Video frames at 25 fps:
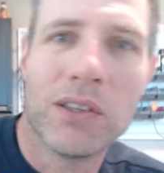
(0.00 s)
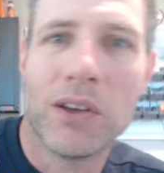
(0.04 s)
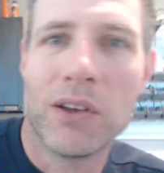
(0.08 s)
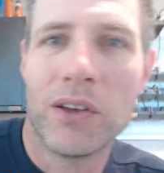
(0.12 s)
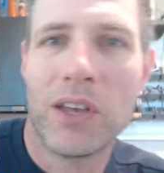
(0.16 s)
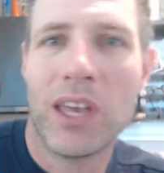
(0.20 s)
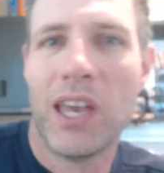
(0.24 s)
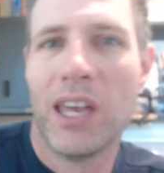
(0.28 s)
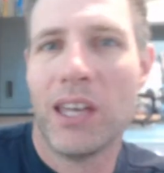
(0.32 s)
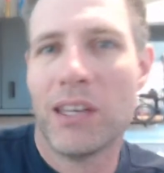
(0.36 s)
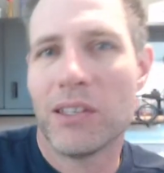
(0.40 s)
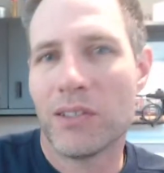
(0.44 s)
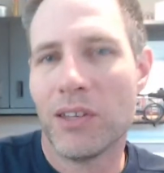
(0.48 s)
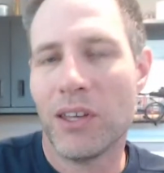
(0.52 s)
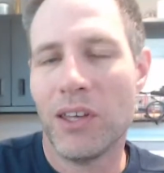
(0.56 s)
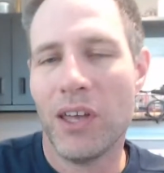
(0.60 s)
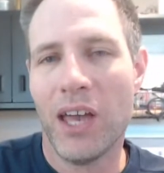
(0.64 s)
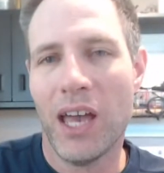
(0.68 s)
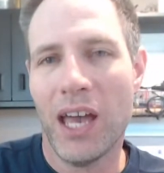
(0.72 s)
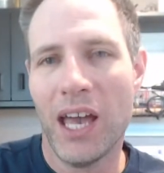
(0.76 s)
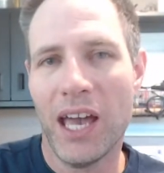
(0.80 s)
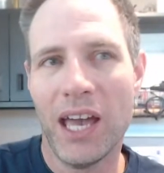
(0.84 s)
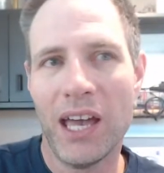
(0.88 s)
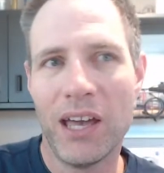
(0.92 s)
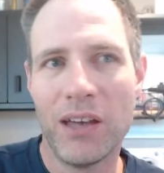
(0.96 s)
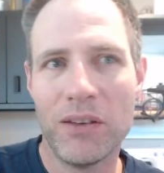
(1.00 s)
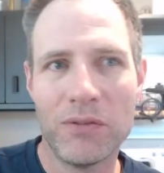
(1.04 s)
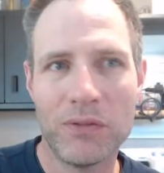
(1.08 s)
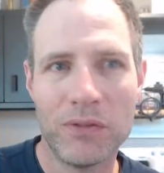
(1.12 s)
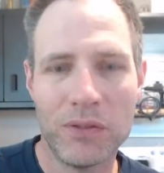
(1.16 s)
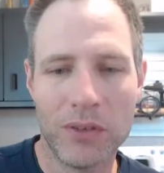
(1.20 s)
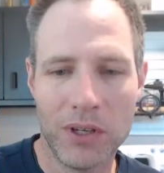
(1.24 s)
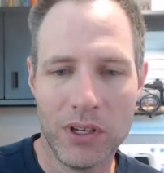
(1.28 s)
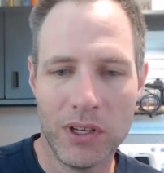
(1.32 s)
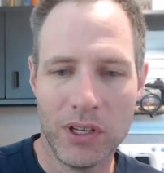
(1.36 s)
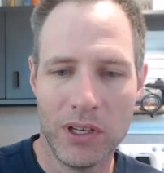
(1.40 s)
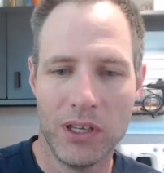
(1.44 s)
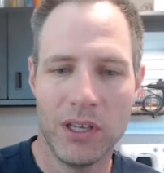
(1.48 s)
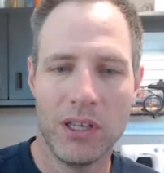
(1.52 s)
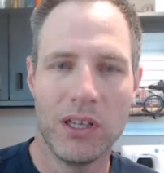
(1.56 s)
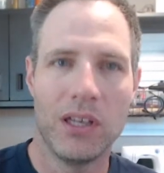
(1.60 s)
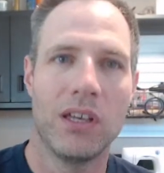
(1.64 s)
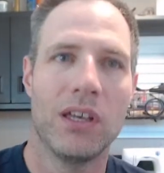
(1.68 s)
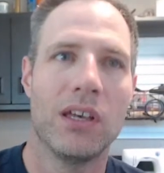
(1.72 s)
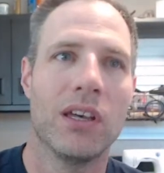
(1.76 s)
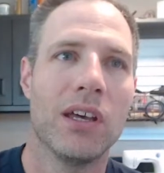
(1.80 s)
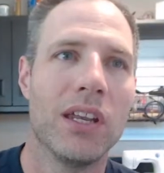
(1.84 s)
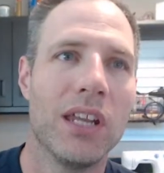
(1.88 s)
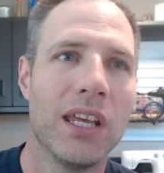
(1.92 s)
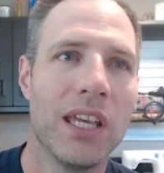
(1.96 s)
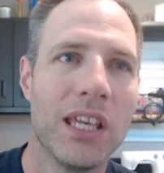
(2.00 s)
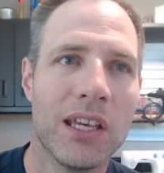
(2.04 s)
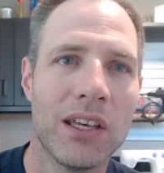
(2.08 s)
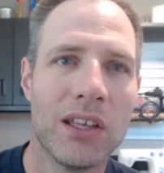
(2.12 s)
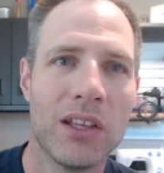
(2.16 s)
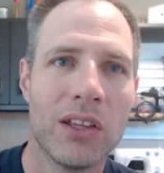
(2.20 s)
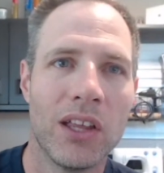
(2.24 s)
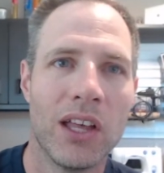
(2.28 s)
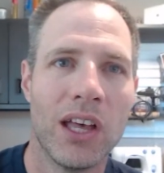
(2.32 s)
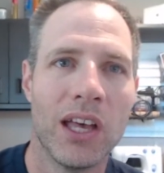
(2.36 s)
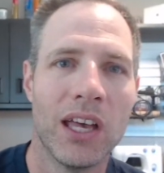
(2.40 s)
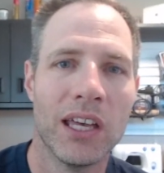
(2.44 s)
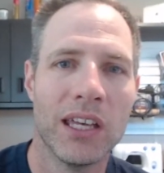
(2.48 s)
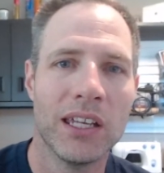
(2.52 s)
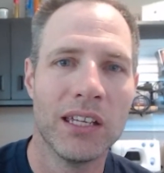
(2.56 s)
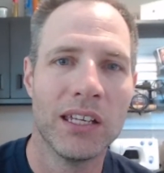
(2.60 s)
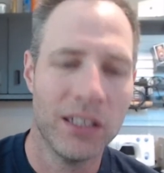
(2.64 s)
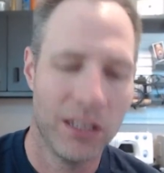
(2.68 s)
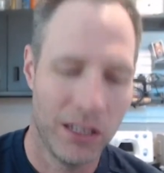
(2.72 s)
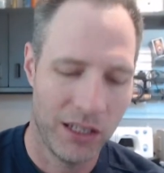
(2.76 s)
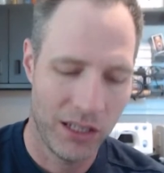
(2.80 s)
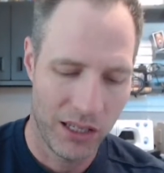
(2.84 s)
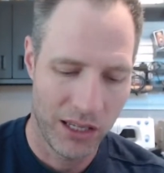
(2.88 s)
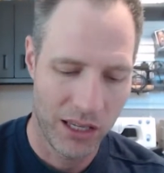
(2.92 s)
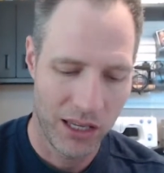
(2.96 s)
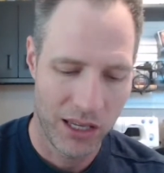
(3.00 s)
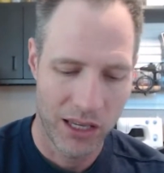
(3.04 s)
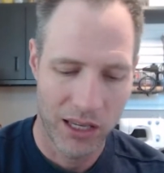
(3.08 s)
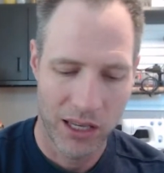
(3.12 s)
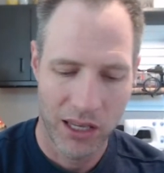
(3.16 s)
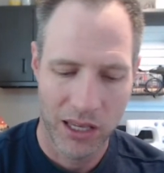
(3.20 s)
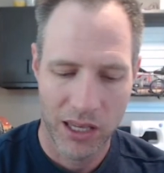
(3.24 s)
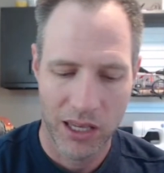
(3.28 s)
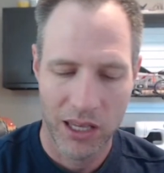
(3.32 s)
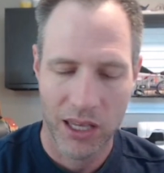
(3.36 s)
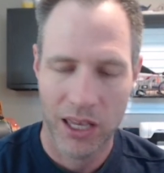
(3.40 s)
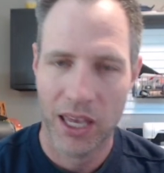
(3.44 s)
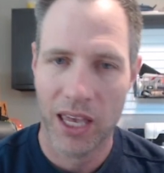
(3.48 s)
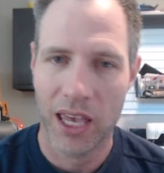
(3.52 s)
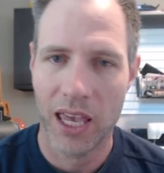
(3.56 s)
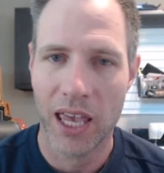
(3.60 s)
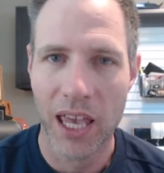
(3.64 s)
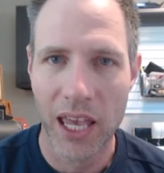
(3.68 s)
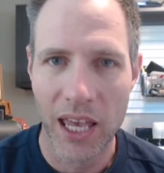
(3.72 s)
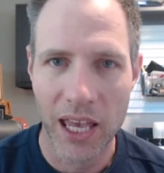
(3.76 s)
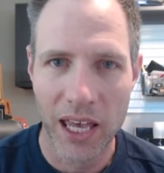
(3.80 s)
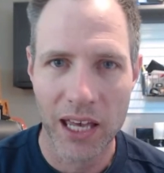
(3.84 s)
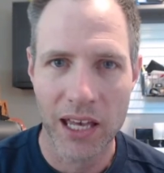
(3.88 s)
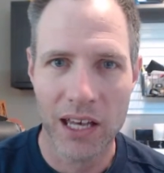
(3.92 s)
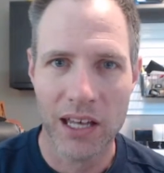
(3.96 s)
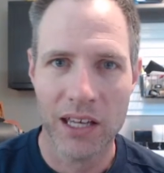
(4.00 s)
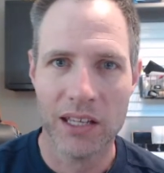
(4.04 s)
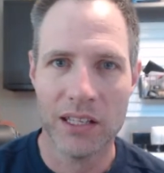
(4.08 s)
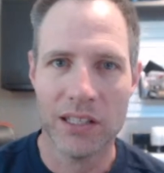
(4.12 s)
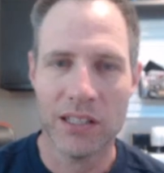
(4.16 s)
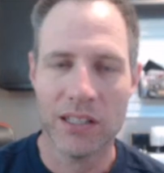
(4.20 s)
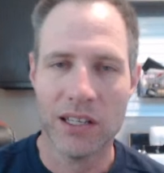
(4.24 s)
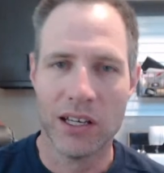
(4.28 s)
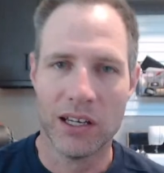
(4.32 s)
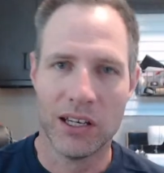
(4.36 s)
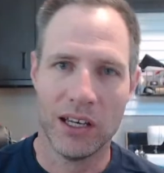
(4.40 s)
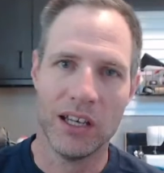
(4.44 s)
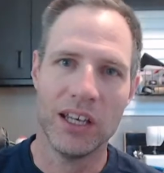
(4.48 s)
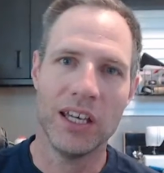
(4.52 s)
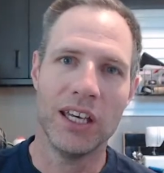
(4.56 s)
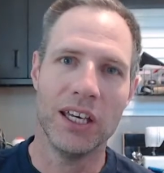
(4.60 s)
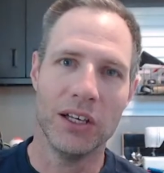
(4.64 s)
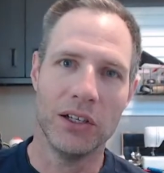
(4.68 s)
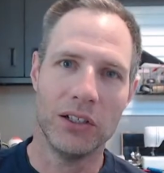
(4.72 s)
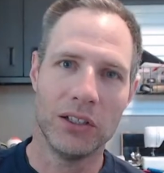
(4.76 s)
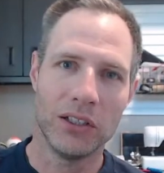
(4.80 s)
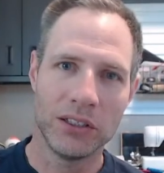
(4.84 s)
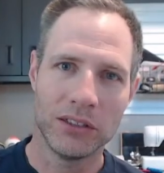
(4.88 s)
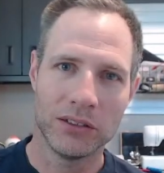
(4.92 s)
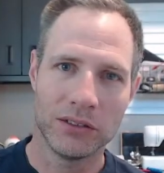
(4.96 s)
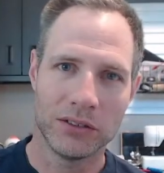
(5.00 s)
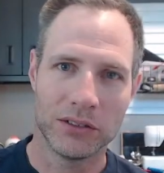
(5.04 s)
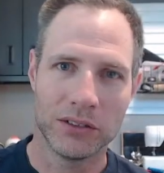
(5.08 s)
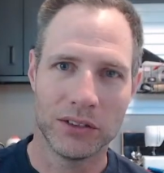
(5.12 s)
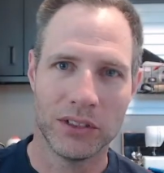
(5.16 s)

Okay, so you have an incline and a hill.